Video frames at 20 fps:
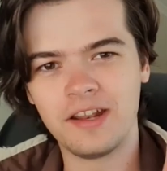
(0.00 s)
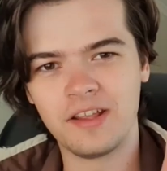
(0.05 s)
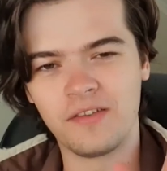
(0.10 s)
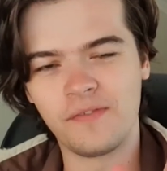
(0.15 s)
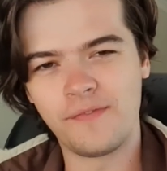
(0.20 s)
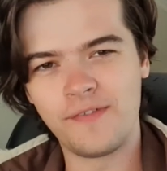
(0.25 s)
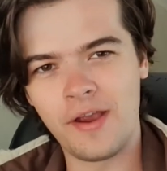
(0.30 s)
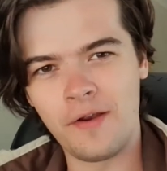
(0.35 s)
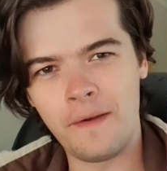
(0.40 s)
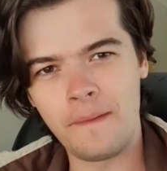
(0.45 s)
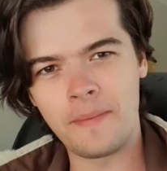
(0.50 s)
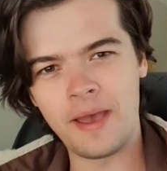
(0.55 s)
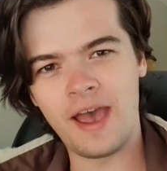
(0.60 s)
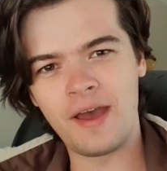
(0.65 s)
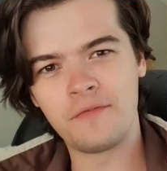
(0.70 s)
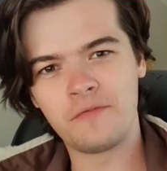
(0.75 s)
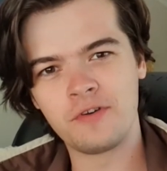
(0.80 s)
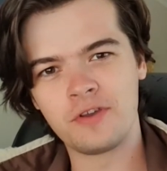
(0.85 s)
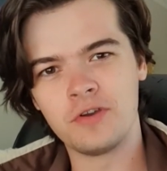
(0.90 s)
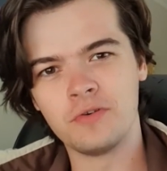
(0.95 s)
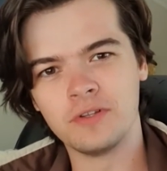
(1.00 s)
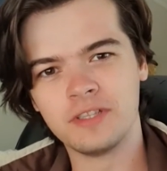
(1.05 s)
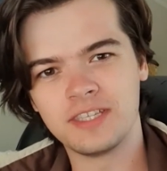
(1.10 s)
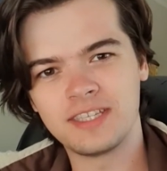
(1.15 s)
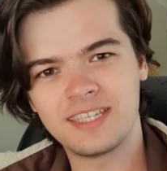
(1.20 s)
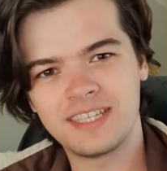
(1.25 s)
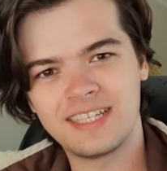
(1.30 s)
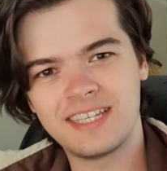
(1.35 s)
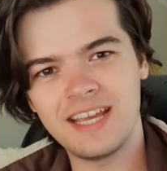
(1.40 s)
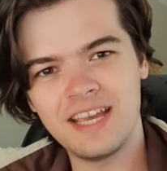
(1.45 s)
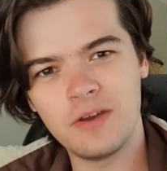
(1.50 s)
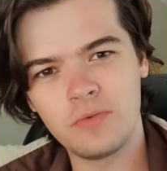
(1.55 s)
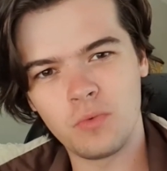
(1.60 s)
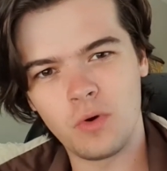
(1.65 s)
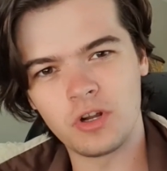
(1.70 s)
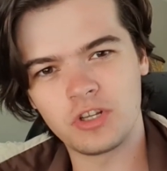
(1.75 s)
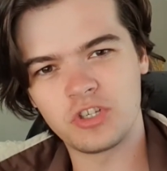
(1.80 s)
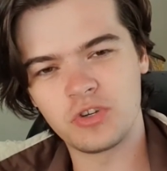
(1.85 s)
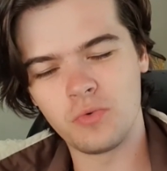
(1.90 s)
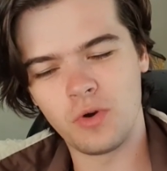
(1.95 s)
is very bad for you. Instead,
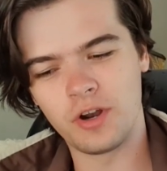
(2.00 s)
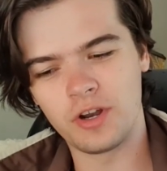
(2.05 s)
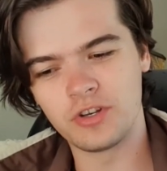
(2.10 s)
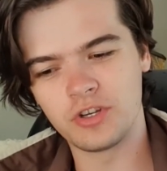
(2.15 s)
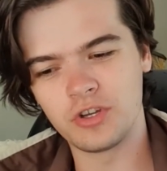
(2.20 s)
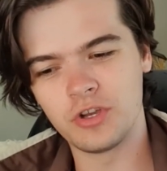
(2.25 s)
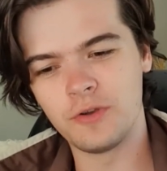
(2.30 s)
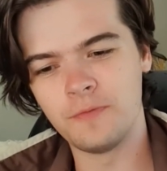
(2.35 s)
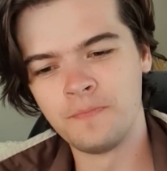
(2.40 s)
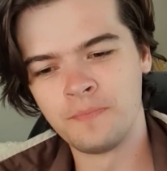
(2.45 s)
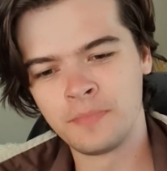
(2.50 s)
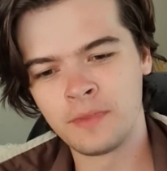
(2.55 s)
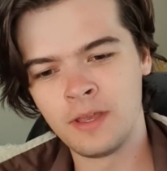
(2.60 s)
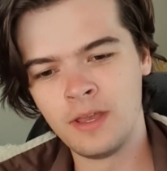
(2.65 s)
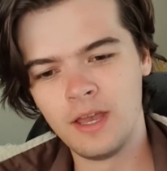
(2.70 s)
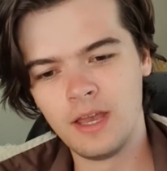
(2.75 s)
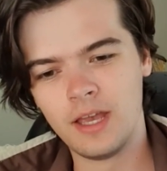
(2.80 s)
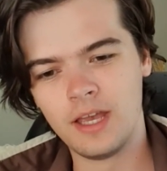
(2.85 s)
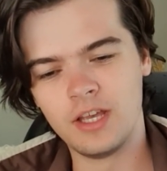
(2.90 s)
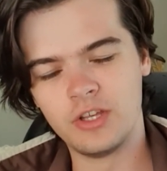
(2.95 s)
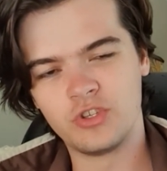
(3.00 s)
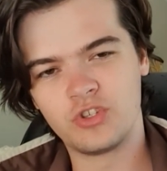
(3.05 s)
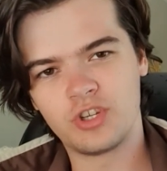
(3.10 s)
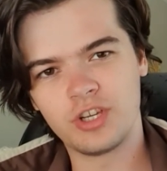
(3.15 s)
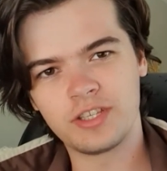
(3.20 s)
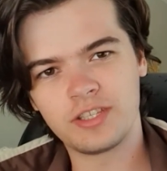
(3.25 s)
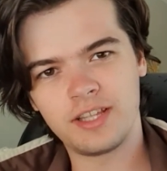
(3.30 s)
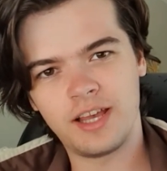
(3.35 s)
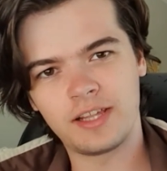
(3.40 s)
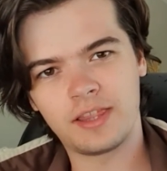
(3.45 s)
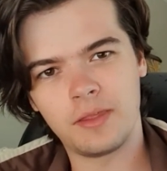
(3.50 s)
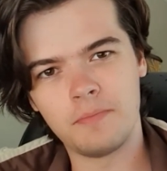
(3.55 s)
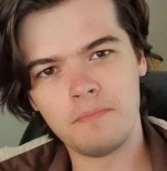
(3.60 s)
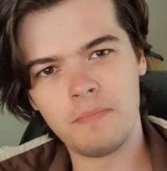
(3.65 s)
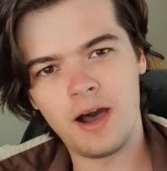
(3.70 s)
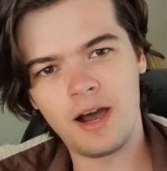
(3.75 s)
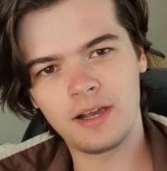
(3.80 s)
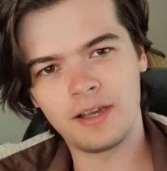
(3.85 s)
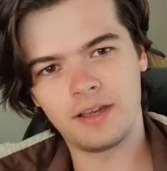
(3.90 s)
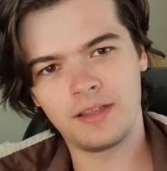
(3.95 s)
what you want to do is, just like the
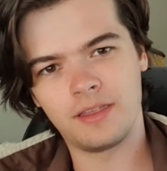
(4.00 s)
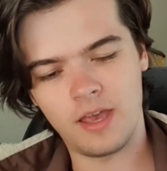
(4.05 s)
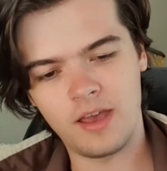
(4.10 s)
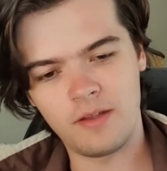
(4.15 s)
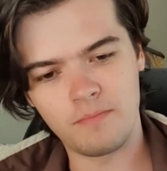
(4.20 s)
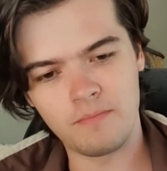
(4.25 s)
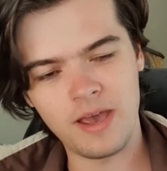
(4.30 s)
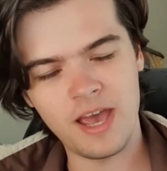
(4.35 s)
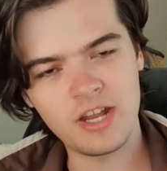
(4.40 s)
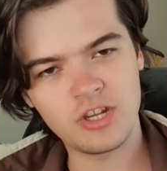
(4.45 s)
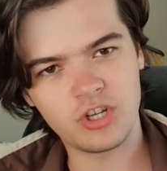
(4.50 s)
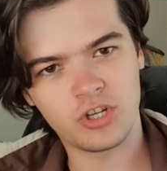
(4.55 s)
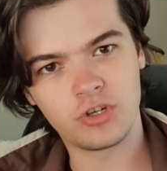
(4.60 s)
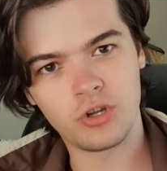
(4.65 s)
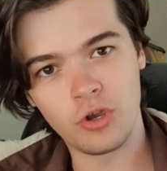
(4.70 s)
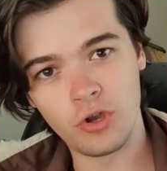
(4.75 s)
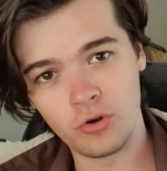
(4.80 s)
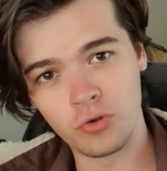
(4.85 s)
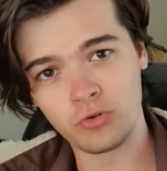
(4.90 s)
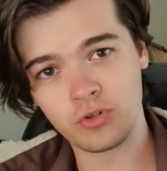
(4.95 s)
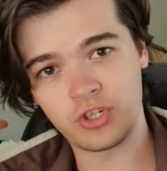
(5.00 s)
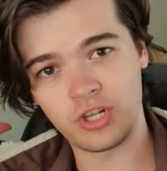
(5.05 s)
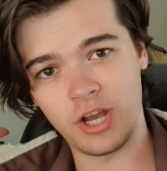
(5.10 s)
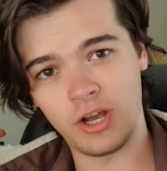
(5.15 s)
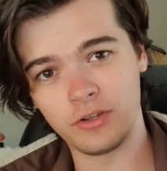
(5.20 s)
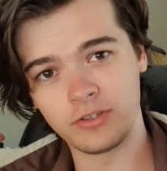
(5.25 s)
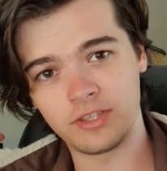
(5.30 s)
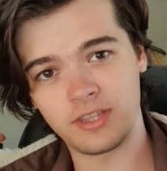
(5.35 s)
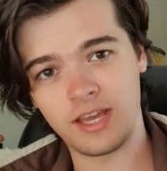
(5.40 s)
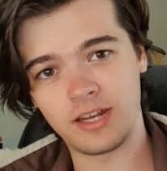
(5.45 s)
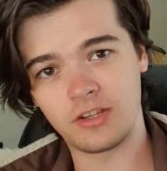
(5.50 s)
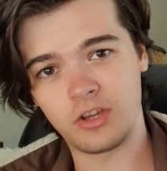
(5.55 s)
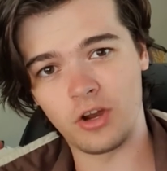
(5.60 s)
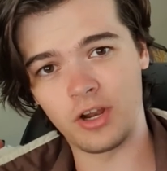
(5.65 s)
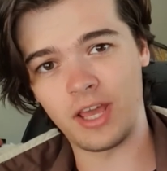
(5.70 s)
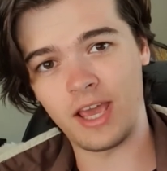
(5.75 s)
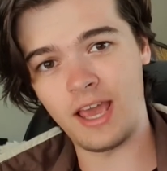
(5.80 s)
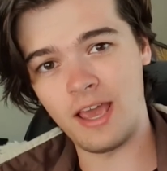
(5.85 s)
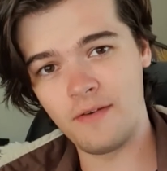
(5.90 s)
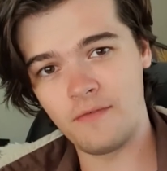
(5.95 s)
manga, they had magic turtle shells that
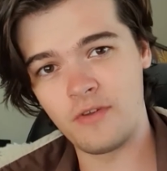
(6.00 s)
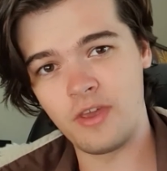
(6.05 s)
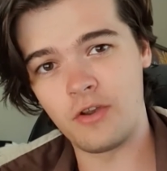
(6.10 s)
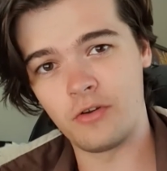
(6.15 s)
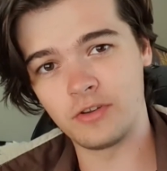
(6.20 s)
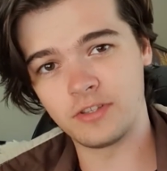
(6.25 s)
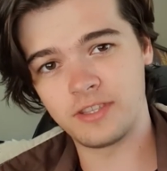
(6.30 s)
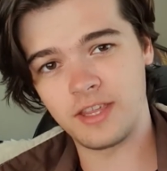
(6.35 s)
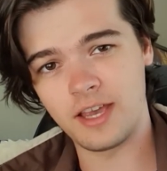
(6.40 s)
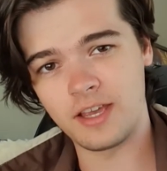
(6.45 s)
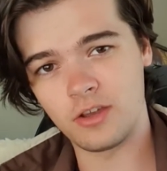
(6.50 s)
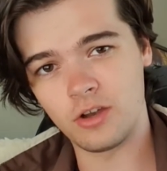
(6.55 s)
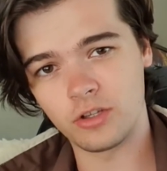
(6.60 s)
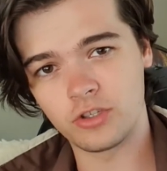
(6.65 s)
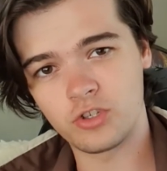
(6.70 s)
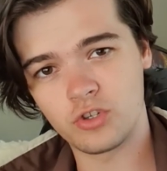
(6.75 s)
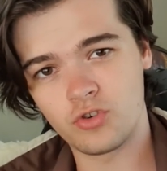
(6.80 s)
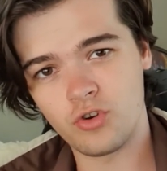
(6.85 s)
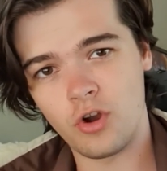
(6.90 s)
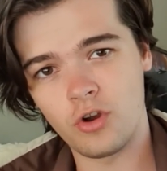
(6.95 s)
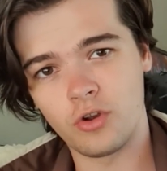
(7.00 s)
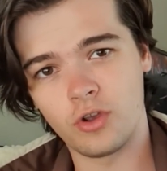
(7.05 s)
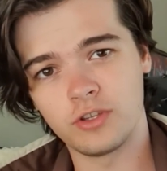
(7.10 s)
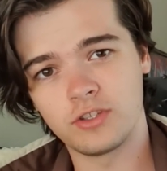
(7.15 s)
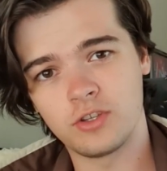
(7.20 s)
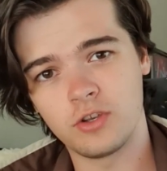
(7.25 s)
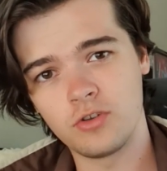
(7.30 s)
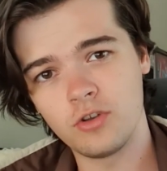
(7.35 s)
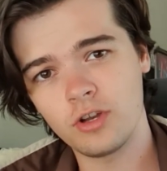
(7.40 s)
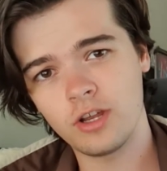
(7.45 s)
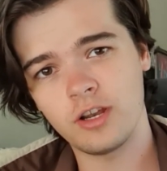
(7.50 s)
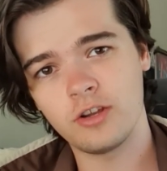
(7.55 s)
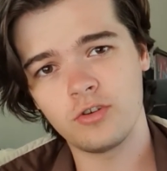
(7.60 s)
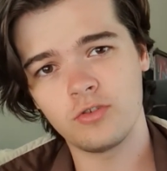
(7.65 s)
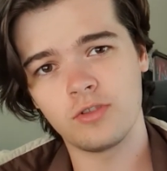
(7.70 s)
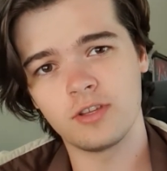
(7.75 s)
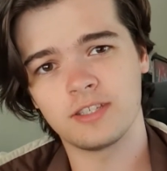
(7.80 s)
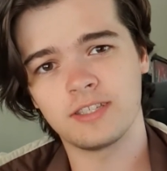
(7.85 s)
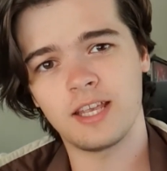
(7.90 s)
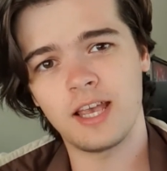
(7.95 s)
got heavier as they got stronger. So you're going to
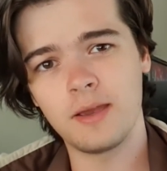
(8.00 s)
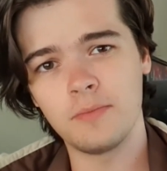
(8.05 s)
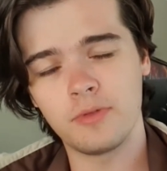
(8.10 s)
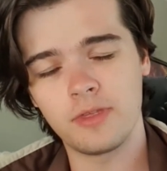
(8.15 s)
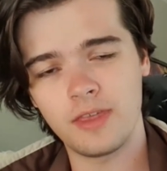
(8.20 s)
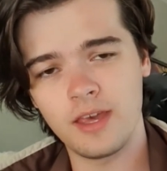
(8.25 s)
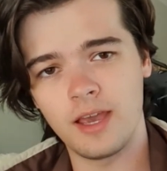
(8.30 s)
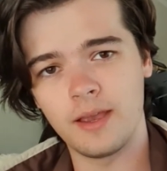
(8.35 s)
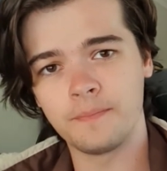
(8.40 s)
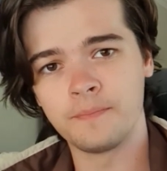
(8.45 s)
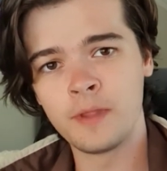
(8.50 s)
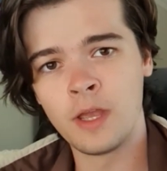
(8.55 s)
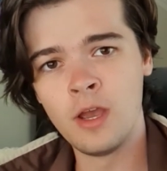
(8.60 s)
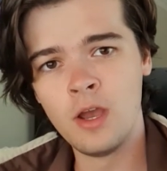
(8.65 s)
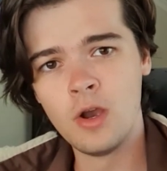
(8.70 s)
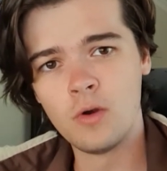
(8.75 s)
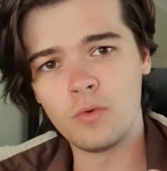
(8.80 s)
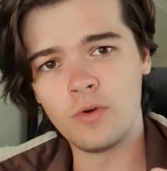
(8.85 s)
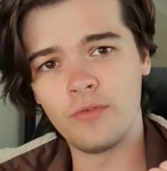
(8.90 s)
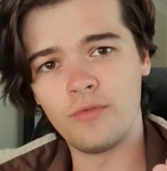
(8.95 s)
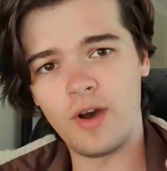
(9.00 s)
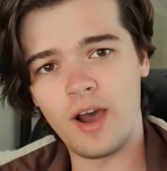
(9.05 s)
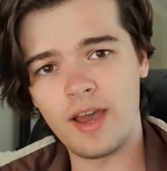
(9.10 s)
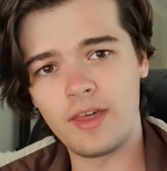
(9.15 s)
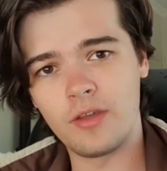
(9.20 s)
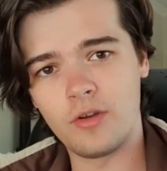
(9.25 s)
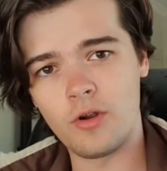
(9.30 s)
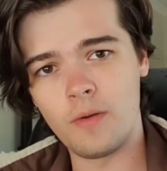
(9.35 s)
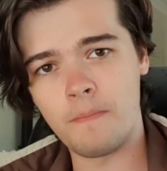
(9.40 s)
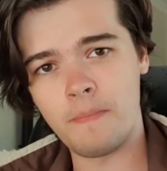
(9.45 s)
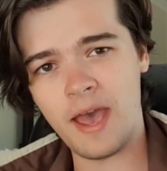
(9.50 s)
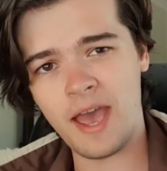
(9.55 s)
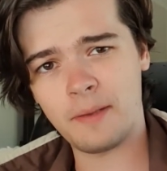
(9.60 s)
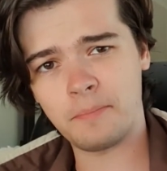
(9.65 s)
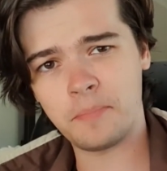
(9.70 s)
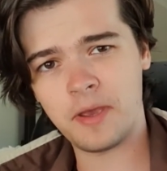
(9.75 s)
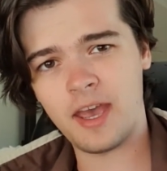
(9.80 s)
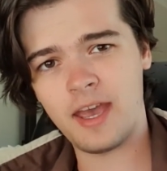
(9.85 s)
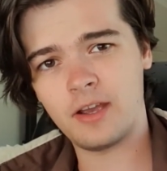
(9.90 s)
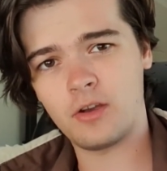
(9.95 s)
do the same thing with either a
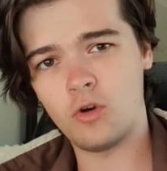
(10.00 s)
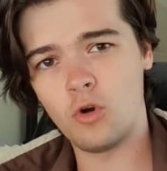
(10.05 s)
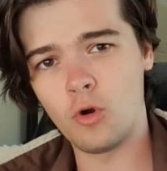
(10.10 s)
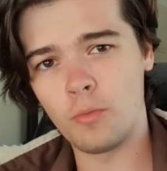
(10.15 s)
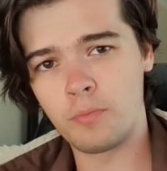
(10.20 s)
backpack or